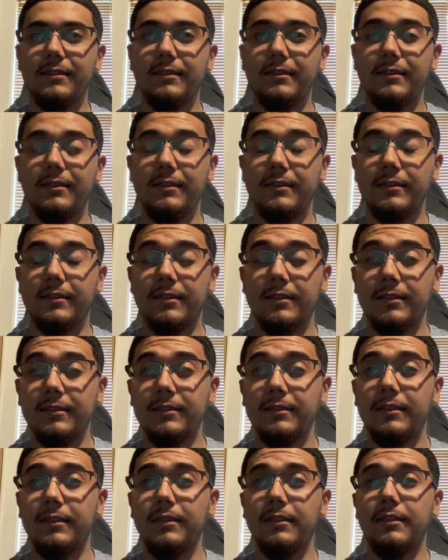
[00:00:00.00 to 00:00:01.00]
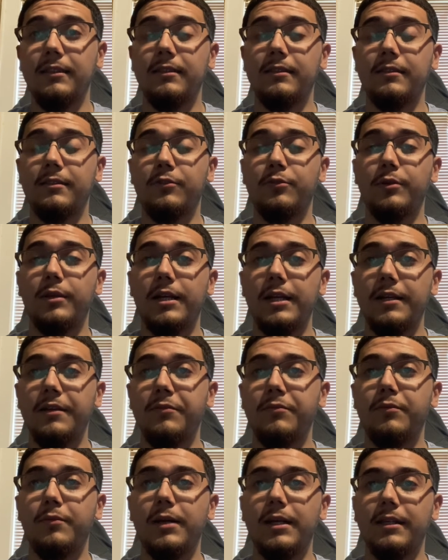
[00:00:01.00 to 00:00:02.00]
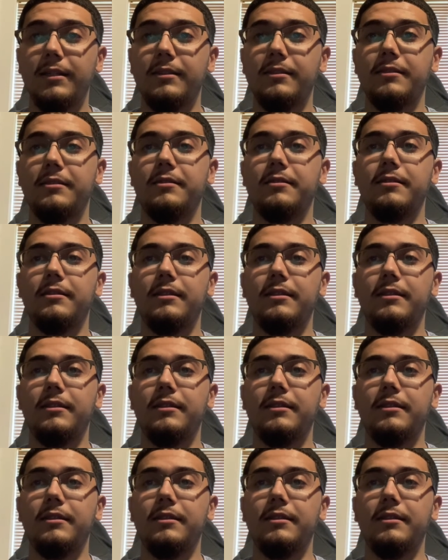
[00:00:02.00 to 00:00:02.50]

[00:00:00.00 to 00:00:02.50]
disgustingly creative ways